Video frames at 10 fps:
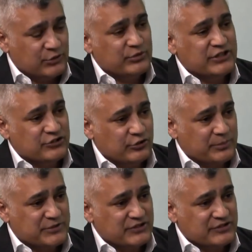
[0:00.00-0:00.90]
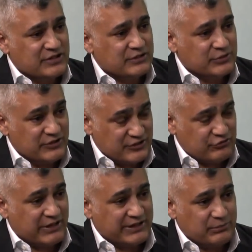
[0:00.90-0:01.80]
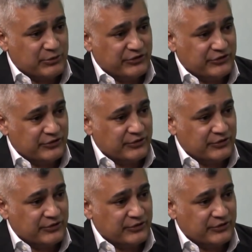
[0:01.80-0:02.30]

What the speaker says: we issued options strike at 0.2.